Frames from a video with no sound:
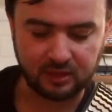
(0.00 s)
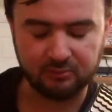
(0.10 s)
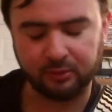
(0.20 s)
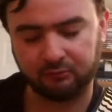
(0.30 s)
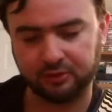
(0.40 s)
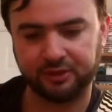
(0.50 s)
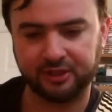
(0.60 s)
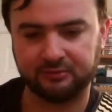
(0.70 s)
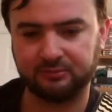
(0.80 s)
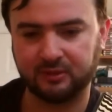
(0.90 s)
But
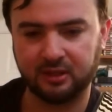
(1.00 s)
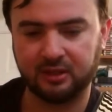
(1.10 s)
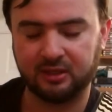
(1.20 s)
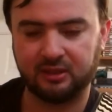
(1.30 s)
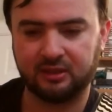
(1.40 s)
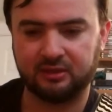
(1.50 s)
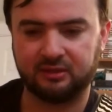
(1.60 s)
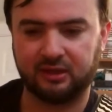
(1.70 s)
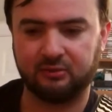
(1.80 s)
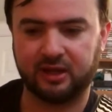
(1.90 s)
really,
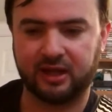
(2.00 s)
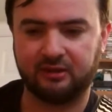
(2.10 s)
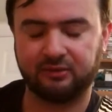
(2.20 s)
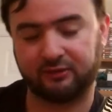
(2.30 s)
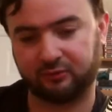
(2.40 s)
they would have, like,